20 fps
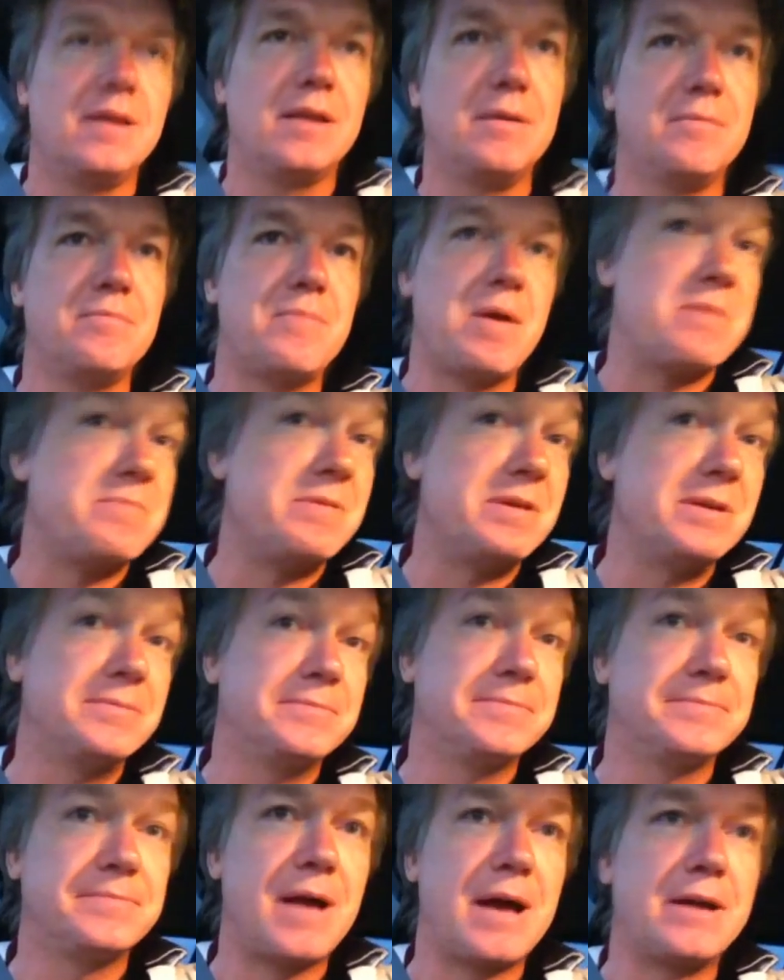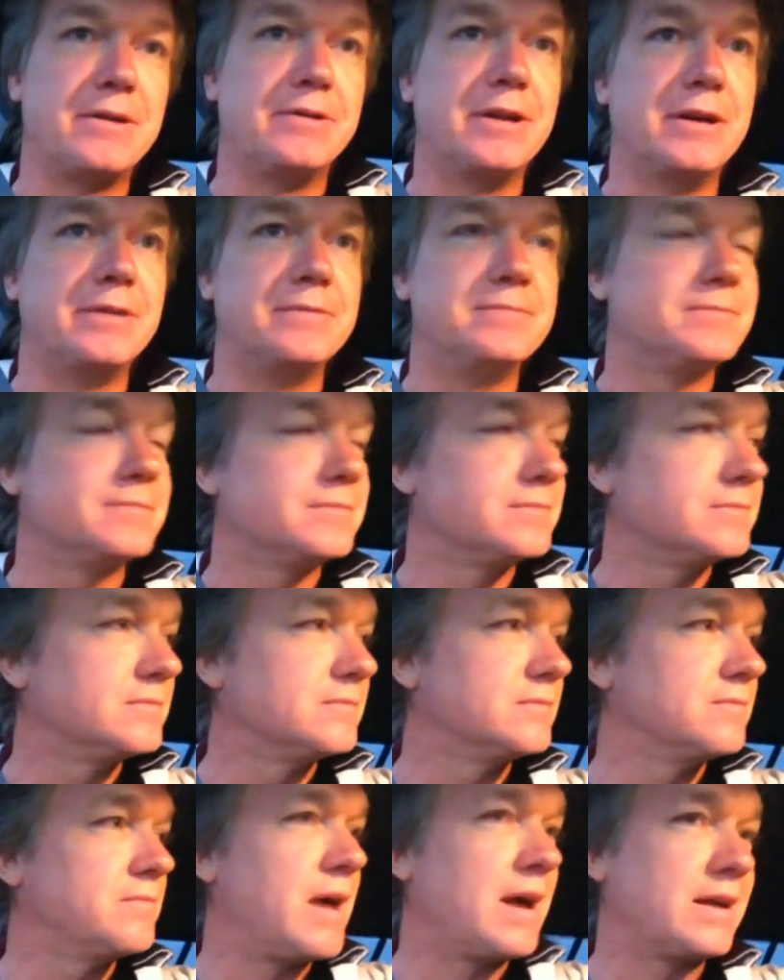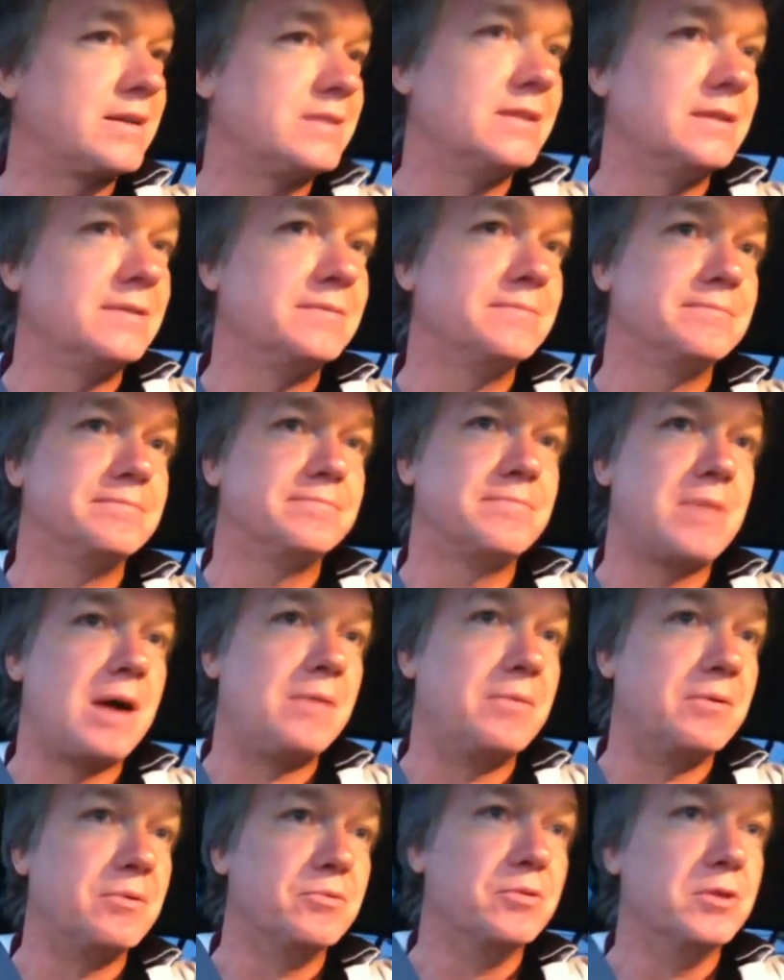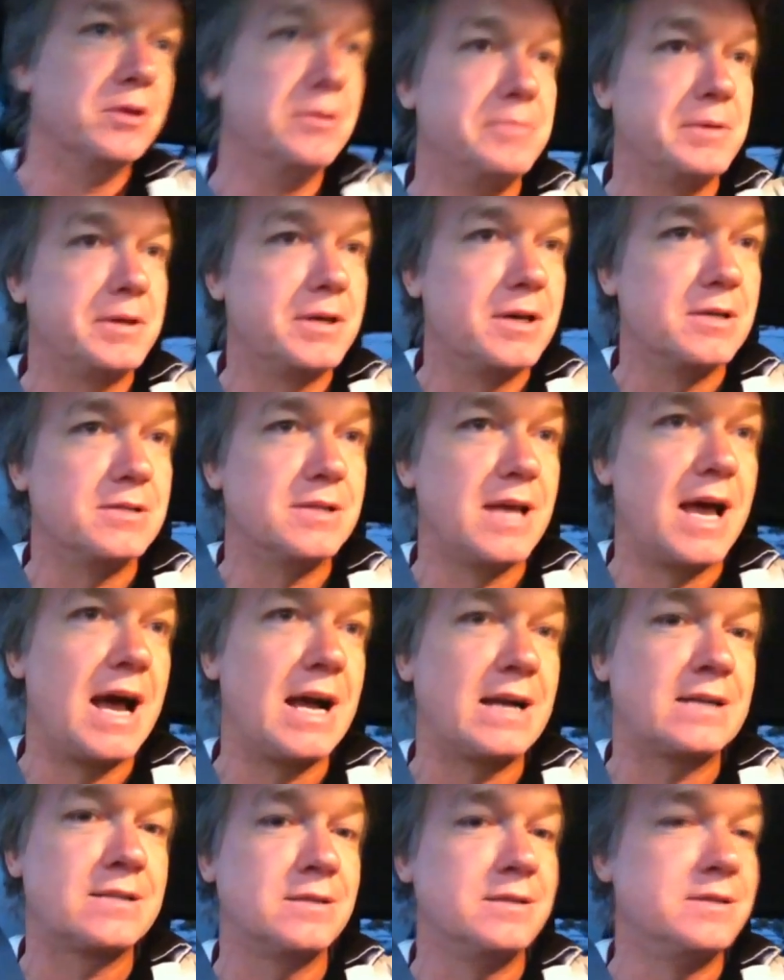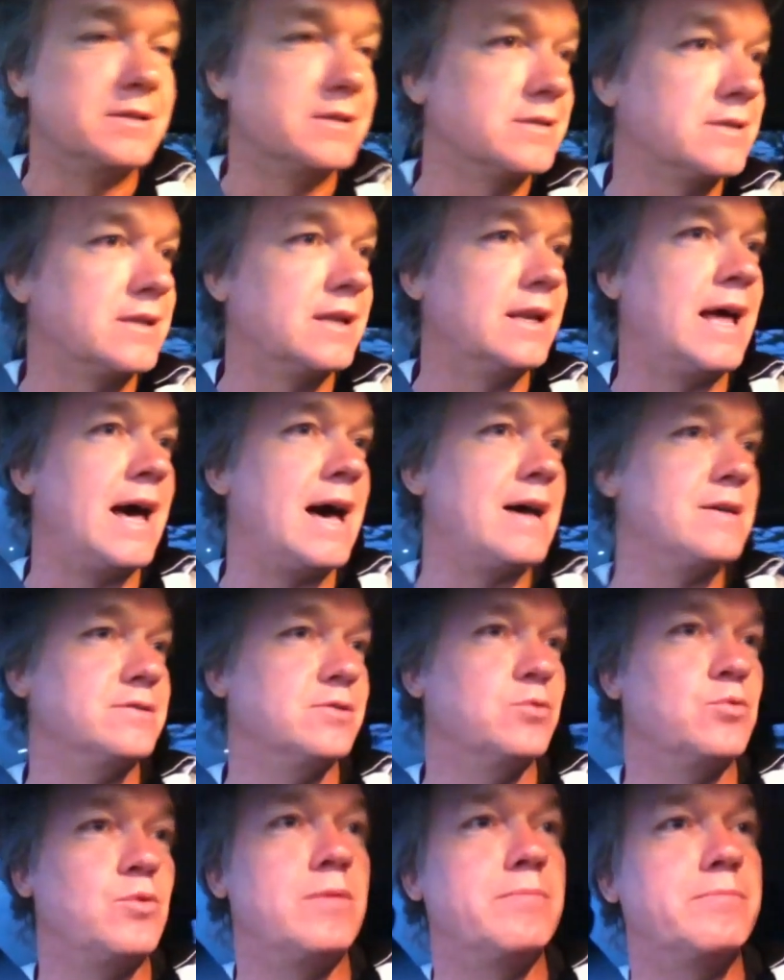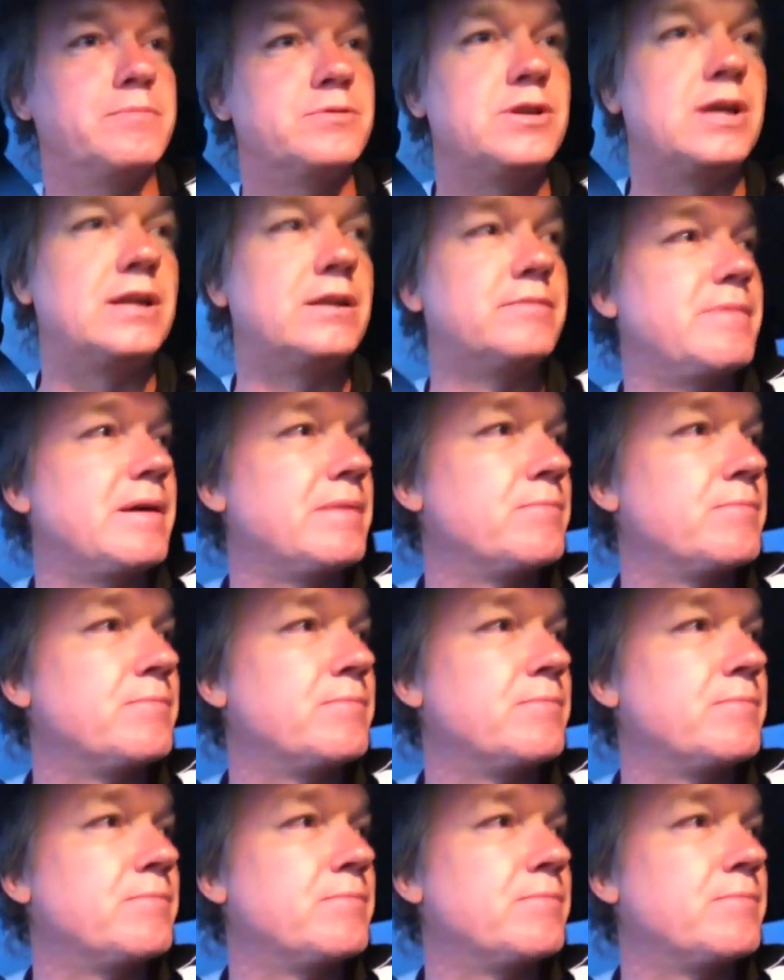maybe, I don't know. Actually, probably would, because it actually just allows the 1% to make